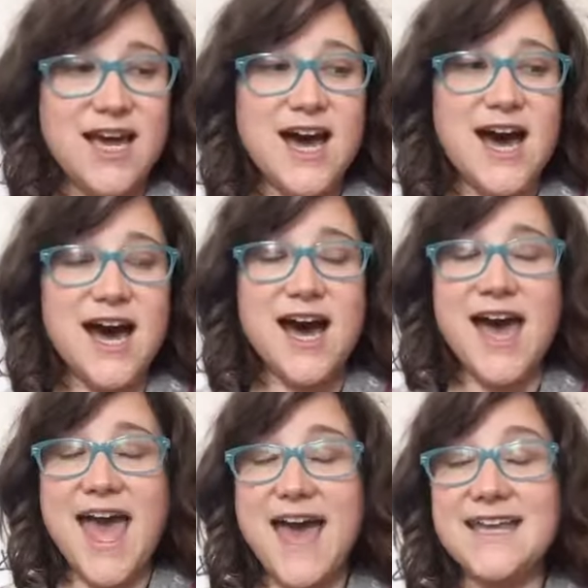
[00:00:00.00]

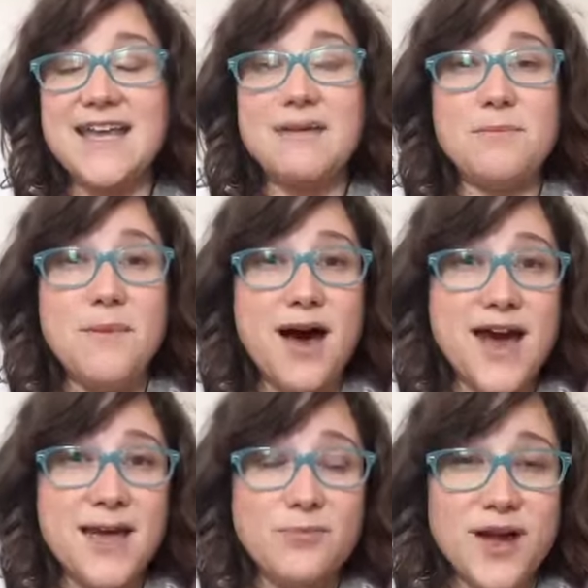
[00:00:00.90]
And in
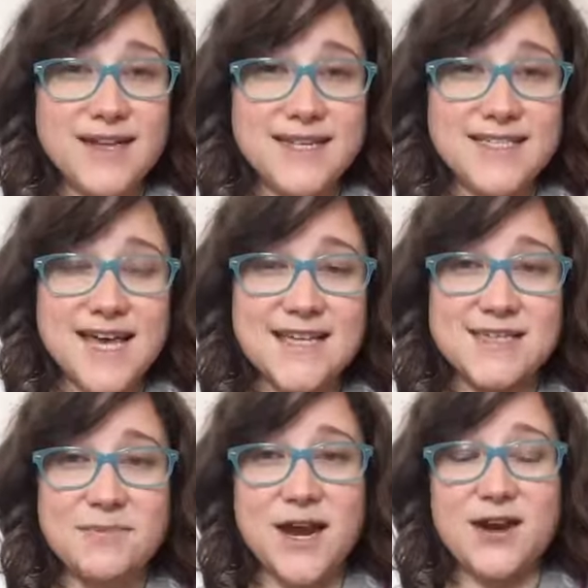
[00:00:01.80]
my practice as a
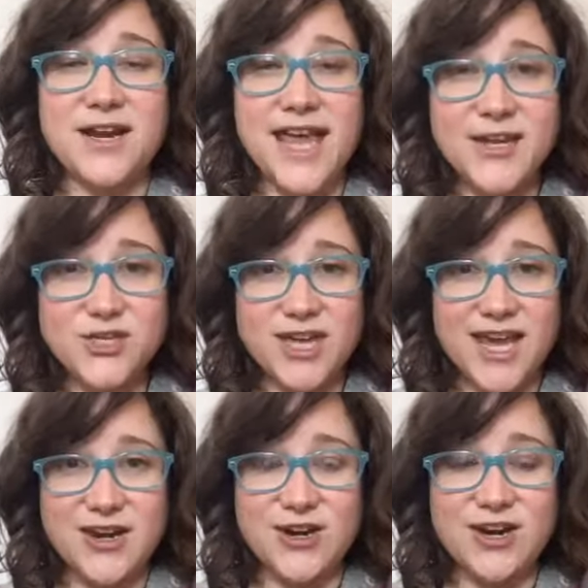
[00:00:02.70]
parent
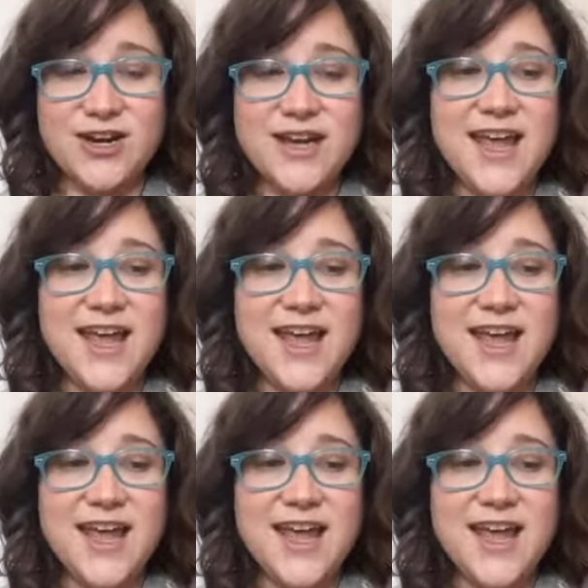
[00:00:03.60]
educator